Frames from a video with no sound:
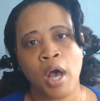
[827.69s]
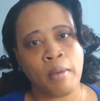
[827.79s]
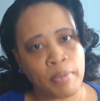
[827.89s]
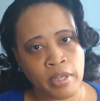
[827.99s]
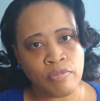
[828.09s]

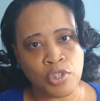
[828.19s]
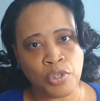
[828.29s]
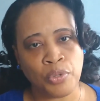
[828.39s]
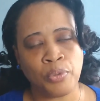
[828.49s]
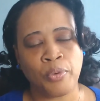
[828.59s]
uplift
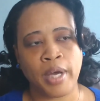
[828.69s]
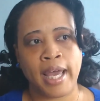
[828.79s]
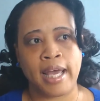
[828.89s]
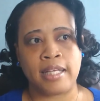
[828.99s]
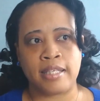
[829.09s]
you
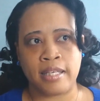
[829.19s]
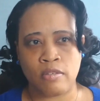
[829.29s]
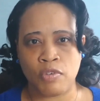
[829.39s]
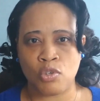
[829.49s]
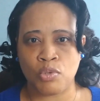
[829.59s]
and
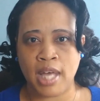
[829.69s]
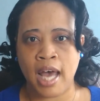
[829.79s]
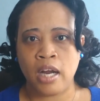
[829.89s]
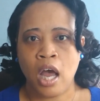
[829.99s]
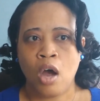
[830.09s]
individuals
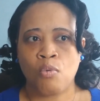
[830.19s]
that